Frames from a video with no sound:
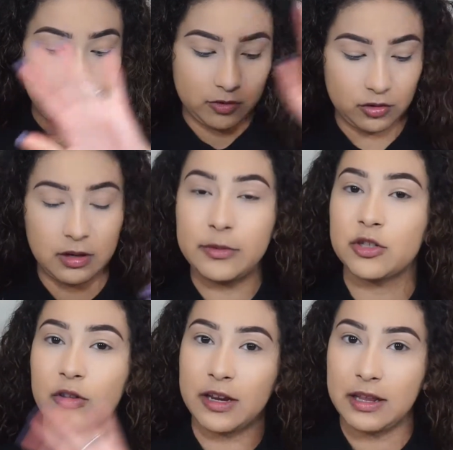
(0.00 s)
so let me just
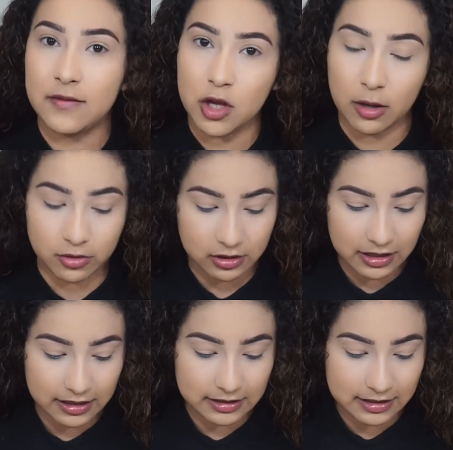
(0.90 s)
go ahead and give you the options that
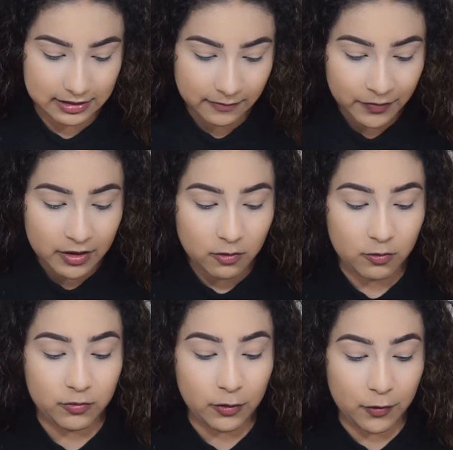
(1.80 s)
I did.
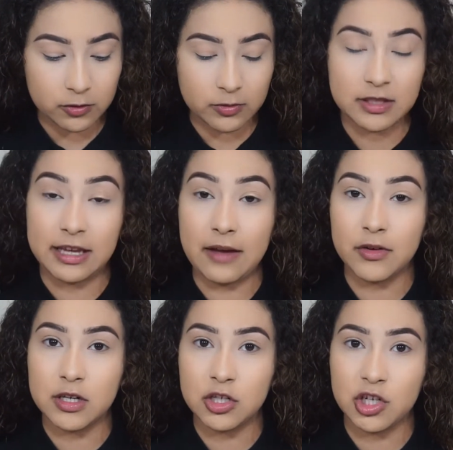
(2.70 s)
The first one was the Kat
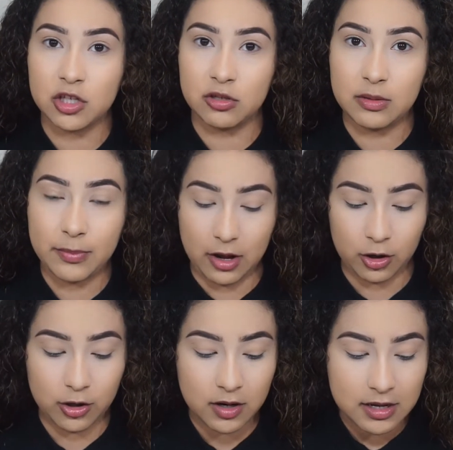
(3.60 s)
Von D translucent
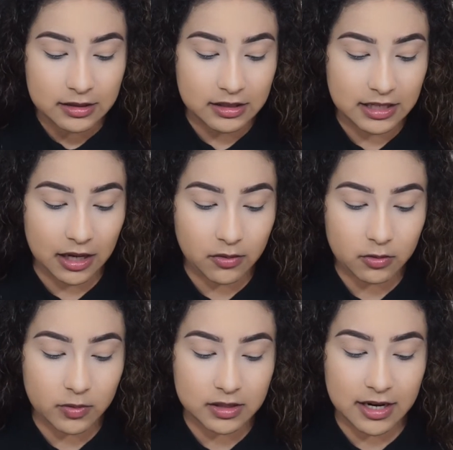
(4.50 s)
powder. The second
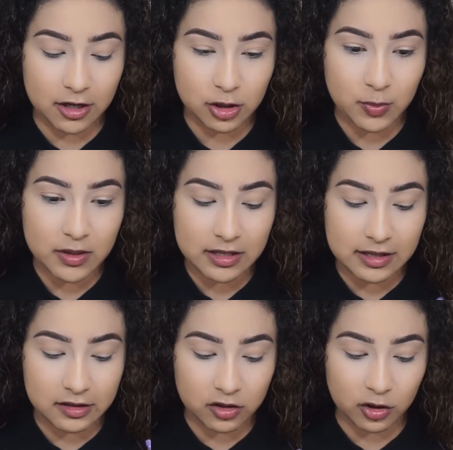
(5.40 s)
one was the Airspun, and
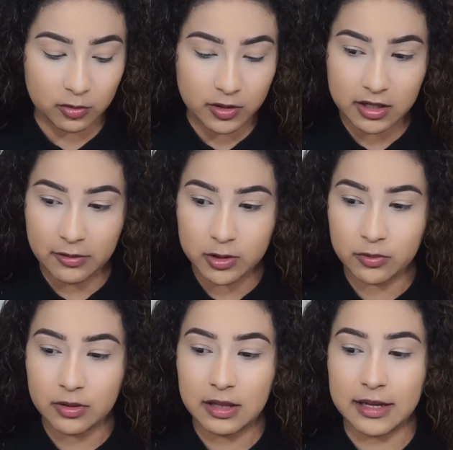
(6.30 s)
then the third one, it wasn't
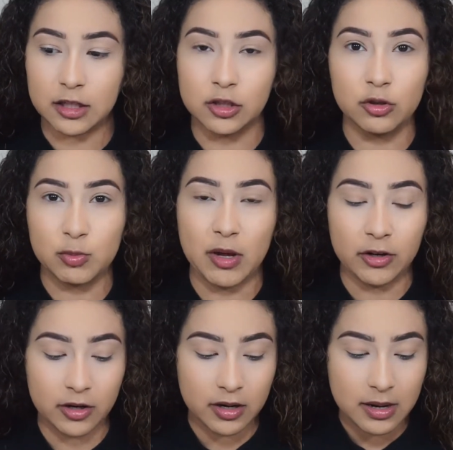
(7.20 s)
really like a loose
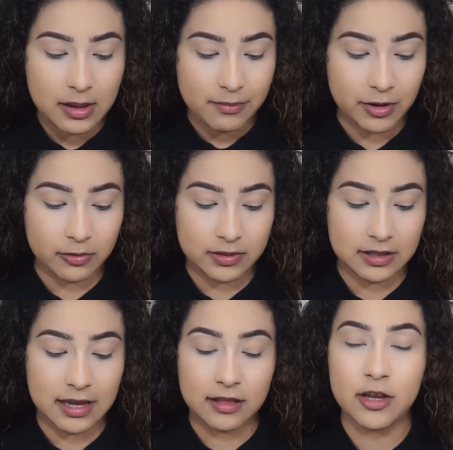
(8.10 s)
powder, but it was
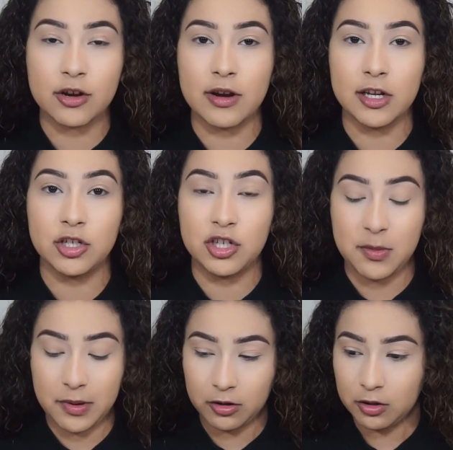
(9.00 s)
the LA Girl HD
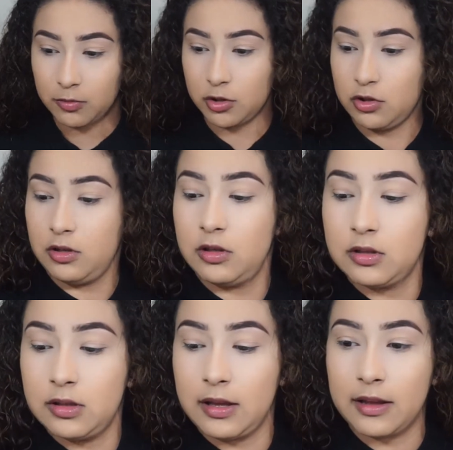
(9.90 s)
powder, which looks
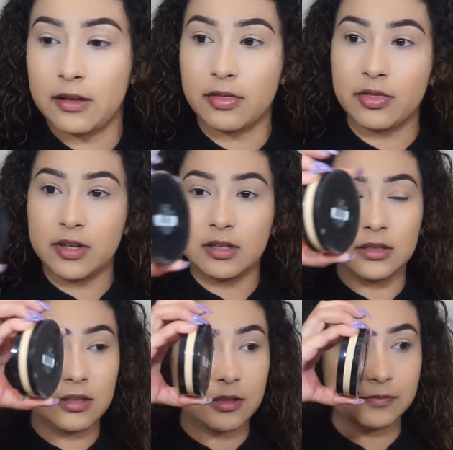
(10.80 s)
like
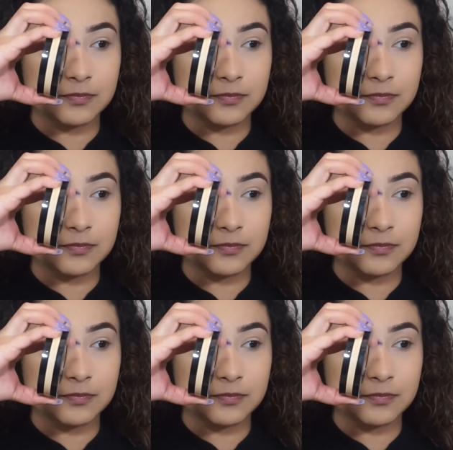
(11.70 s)
this.